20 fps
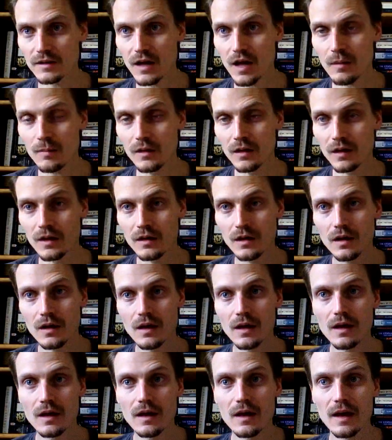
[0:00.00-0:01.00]
Comedy,
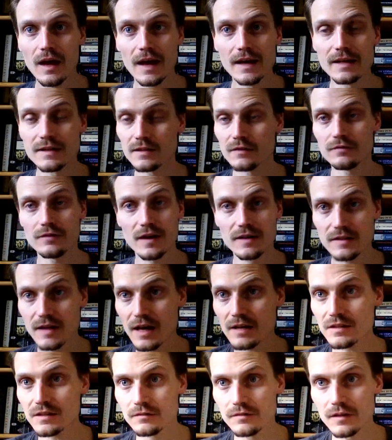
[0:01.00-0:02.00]
and it's a
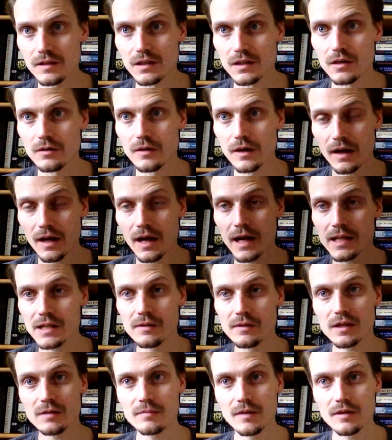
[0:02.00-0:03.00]
fantastic video. I highly
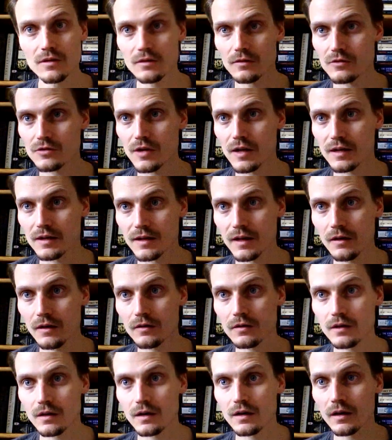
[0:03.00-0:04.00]
recommend you go check it
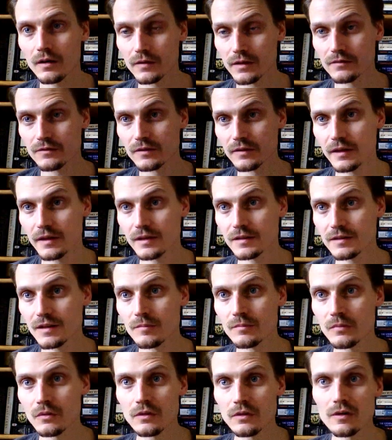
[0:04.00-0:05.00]
out. I'll leave a link
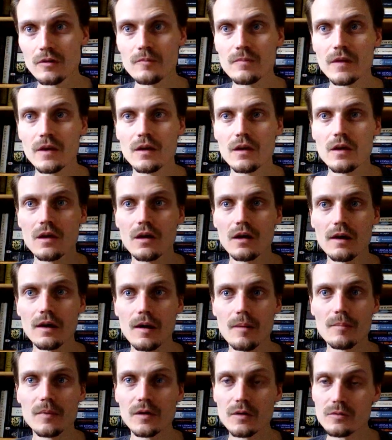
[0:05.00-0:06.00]
down below.
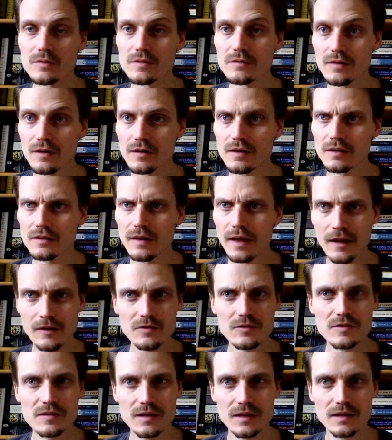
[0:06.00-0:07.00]
But it was a very
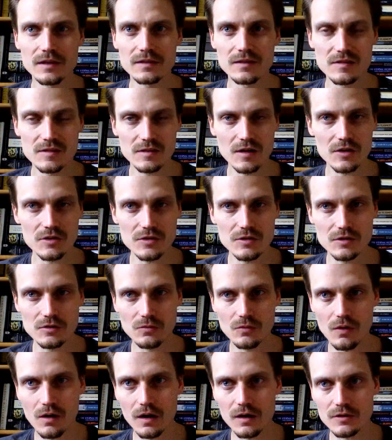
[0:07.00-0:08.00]
interesting discussion to
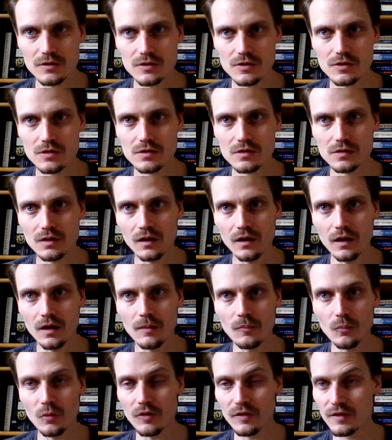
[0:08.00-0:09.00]
watch
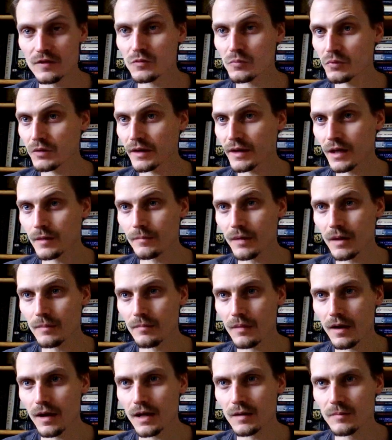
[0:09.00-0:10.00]
with this play on my
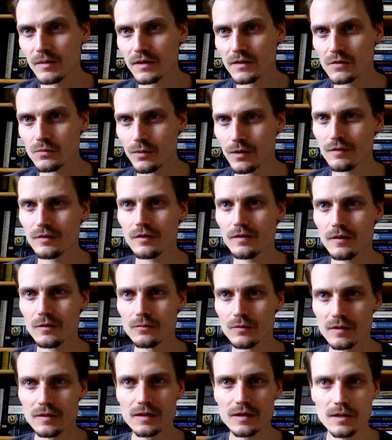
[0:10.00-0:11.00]
mind, because one thing that
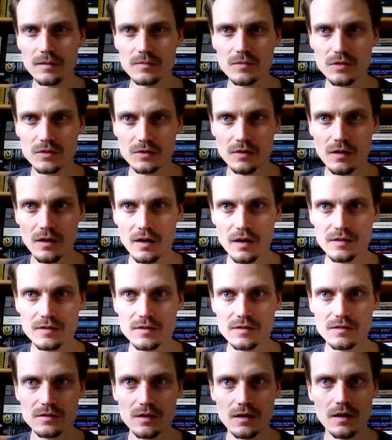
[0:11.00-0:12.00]
really comes
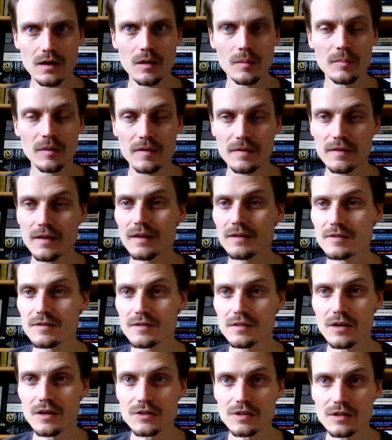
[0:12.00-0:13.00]
across in that
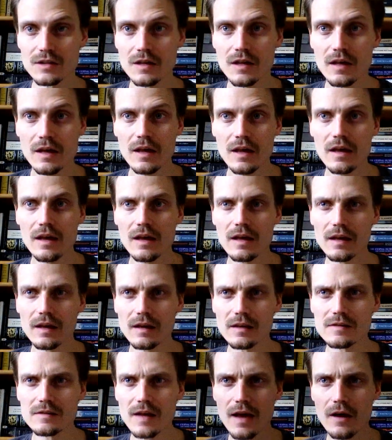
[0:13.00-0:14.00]
discussion
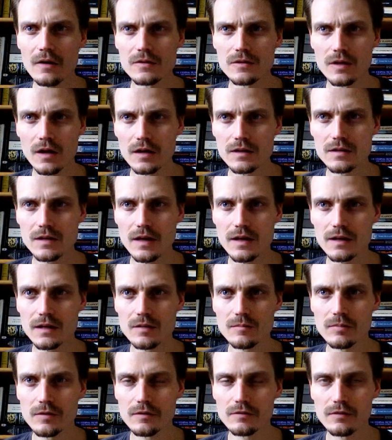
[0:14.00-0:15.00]
is how Dante
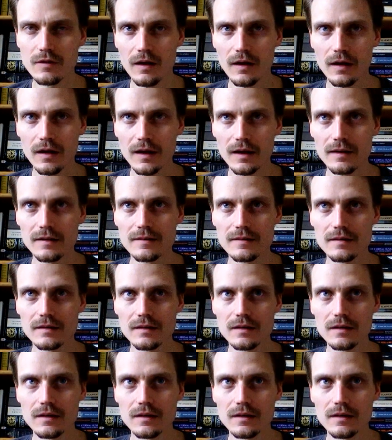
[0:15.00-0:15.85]
can provide